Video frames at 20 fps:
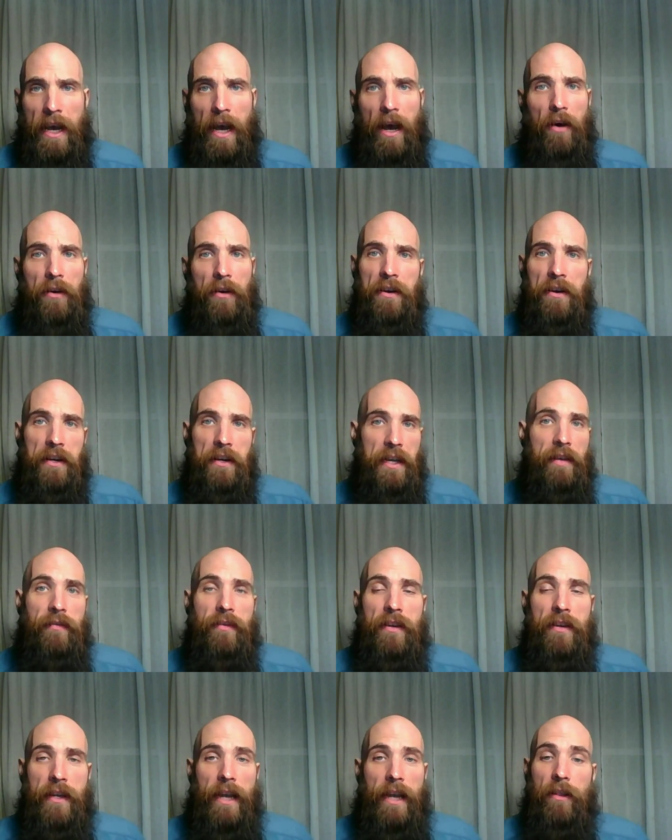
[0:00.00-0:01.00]
out in a
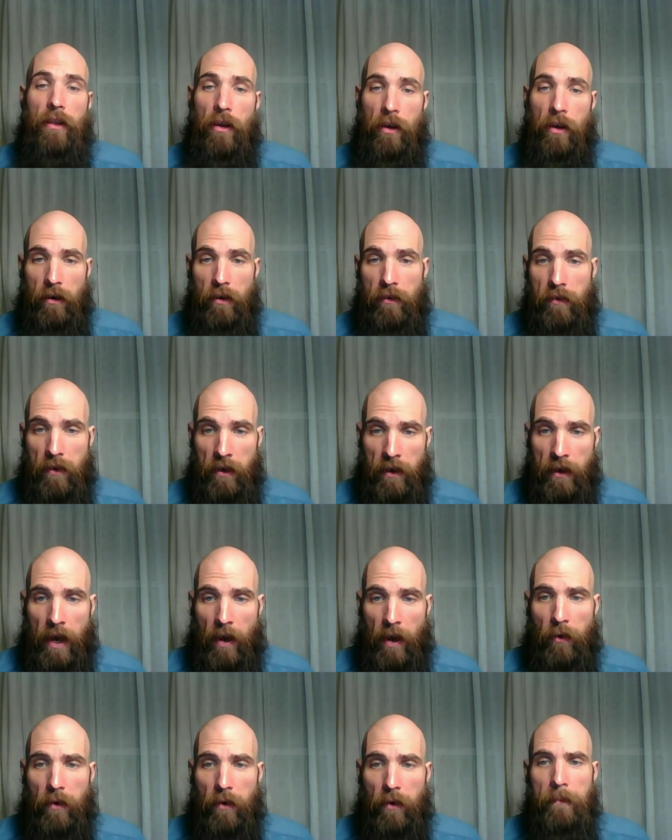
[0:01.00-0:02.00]
given day longer than an
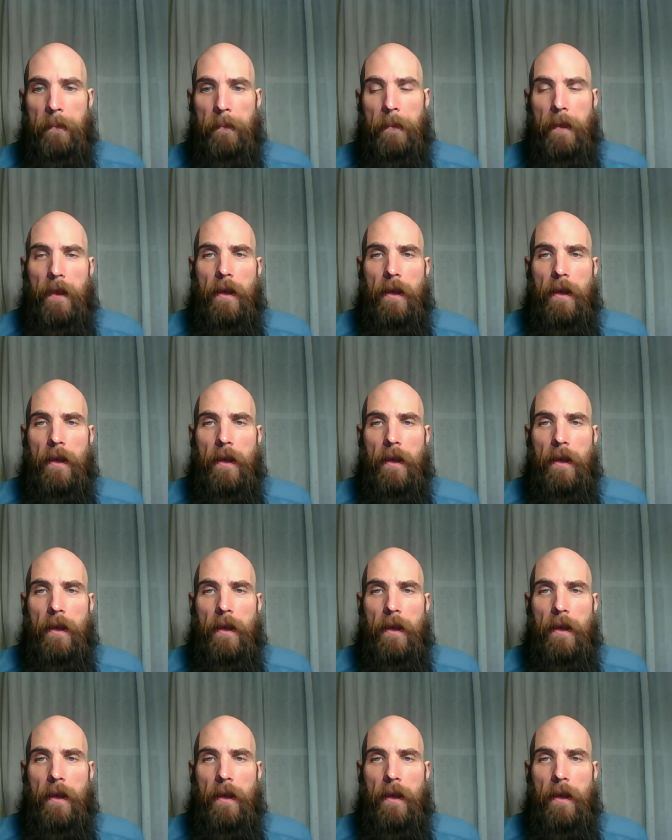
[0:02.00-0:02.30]
hour,